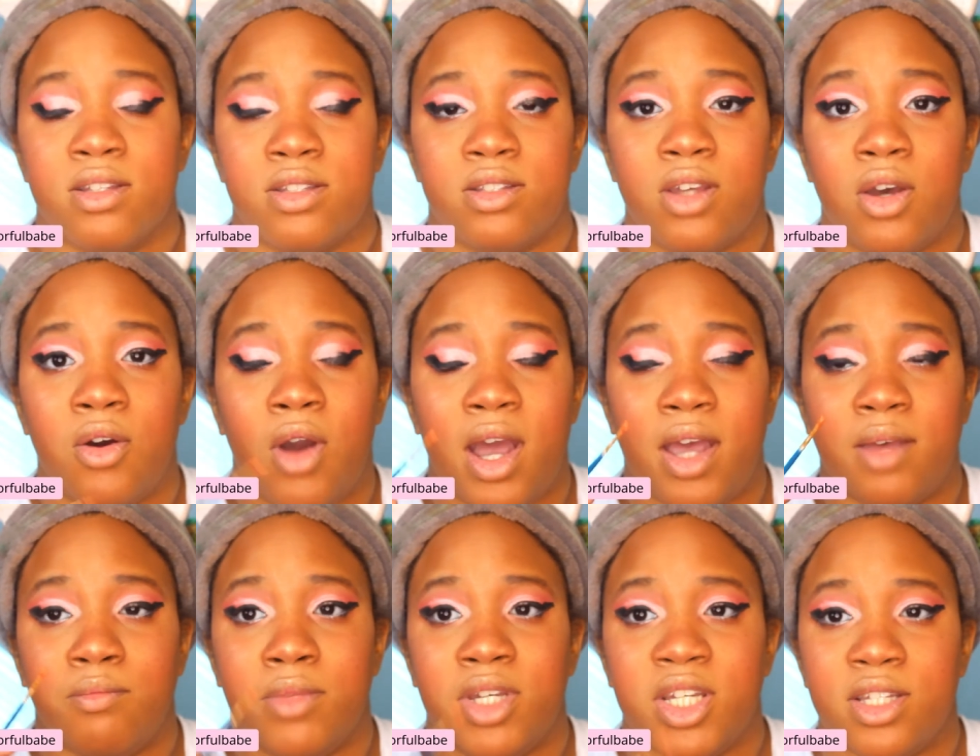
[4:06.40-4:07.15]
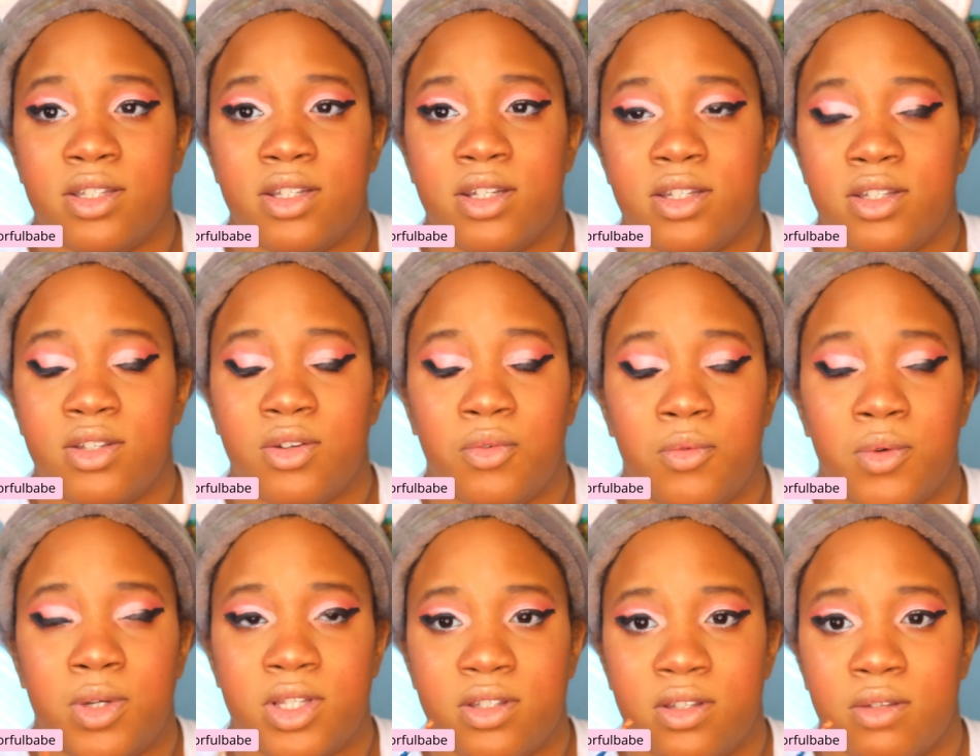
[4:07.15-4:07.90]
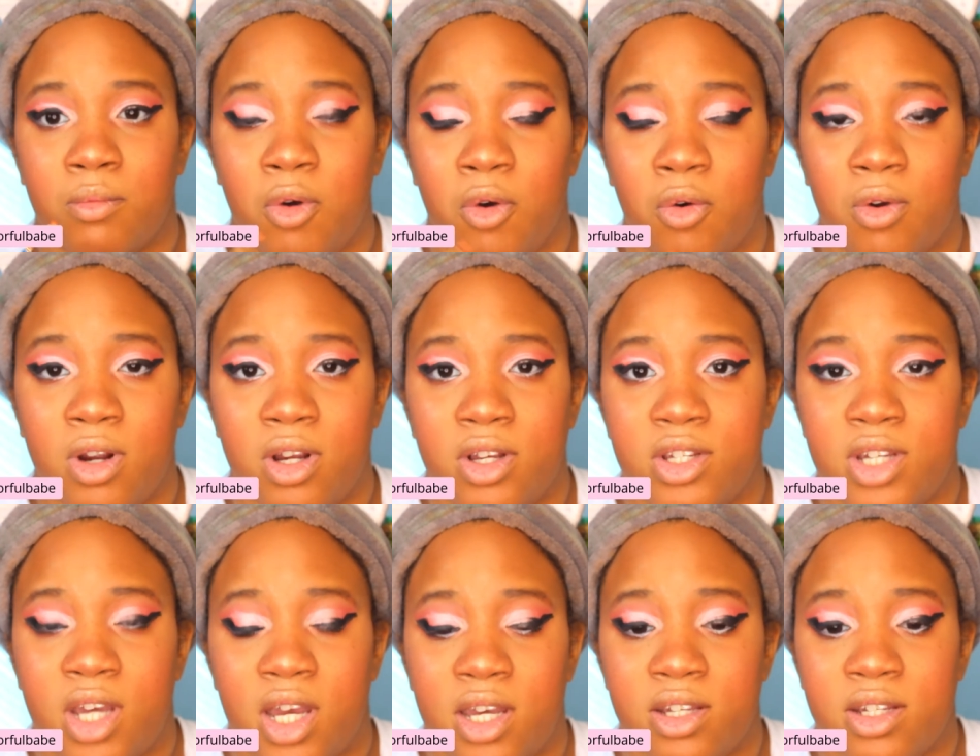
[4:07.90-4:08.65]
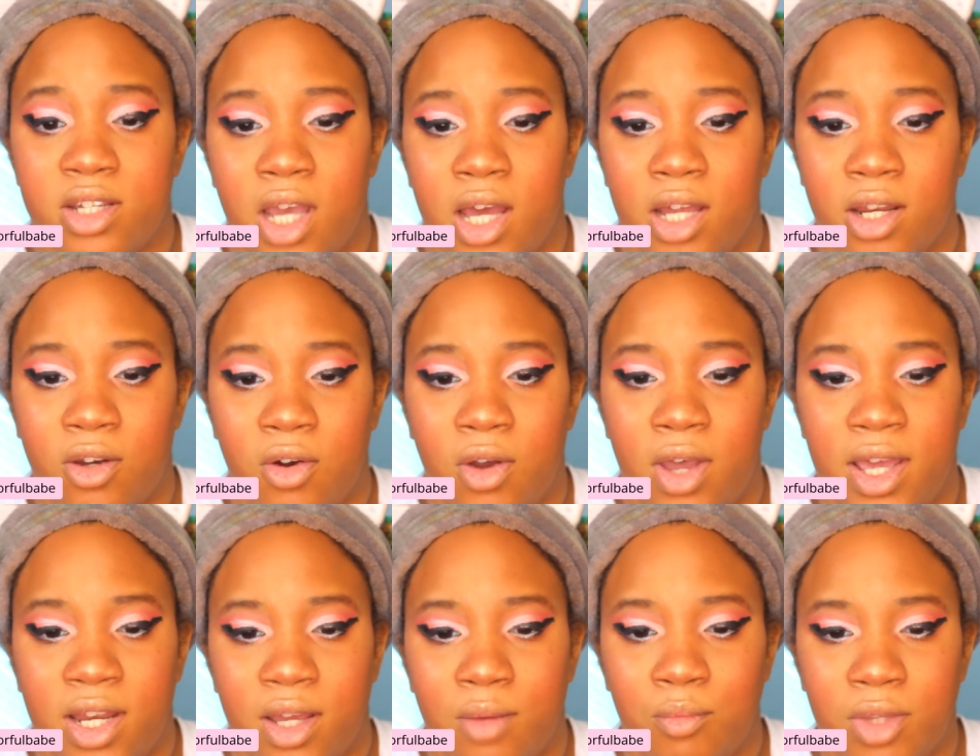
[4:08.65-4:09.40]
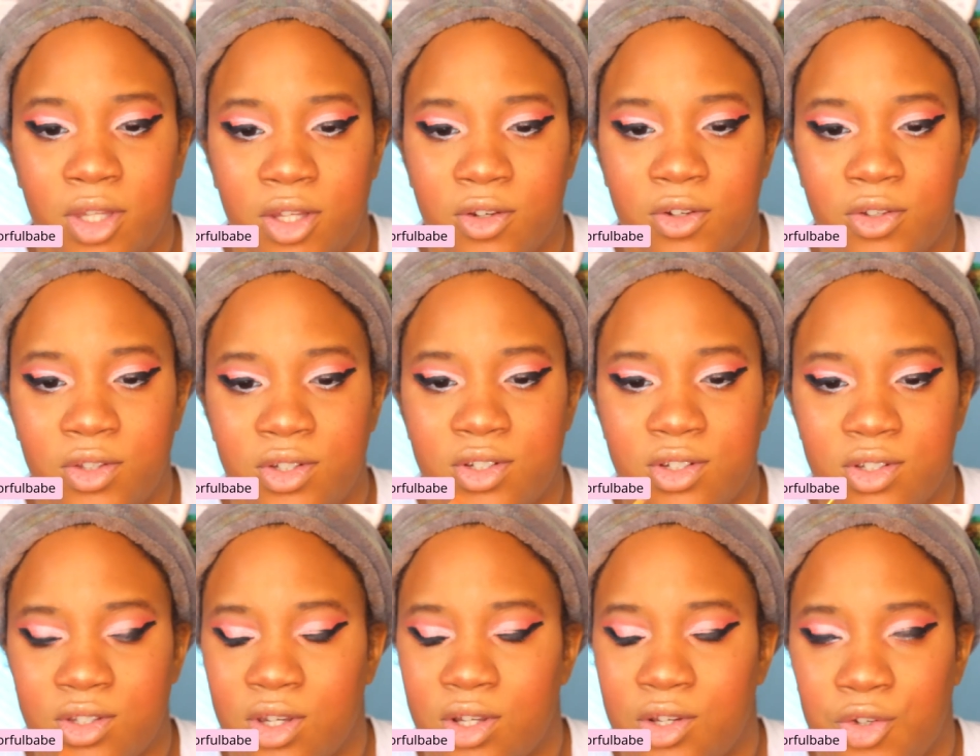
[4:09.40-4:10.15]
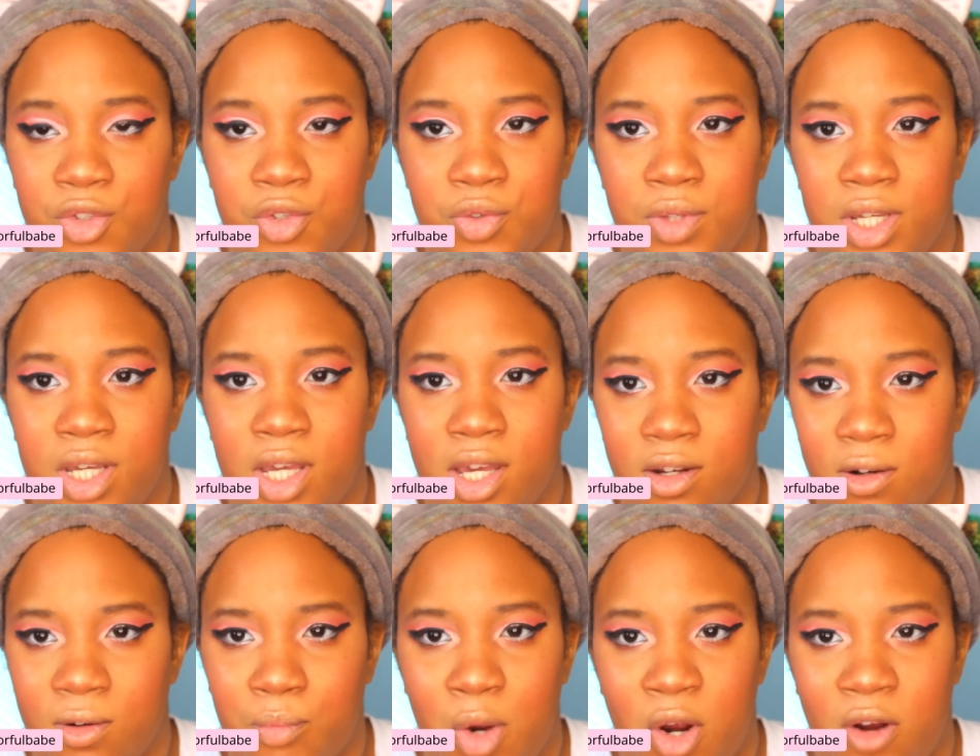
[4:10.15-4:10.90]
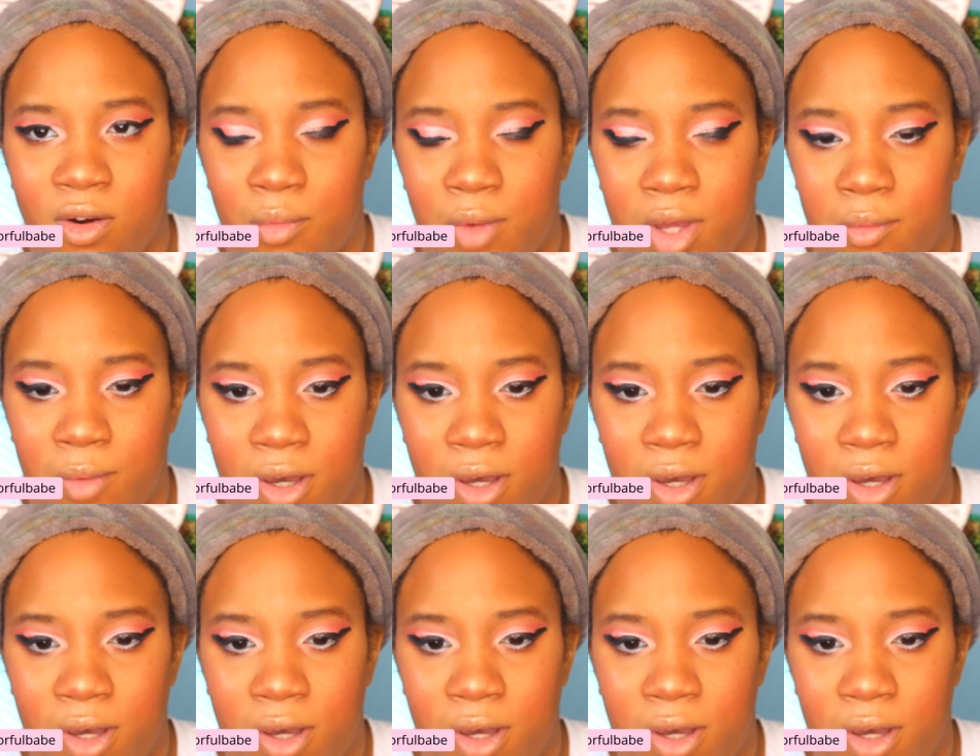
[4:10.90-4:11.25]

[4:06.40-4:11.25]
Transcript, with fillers: So I mixed it with some orange eyeshadow and I'm literally just gonna do the inner part of my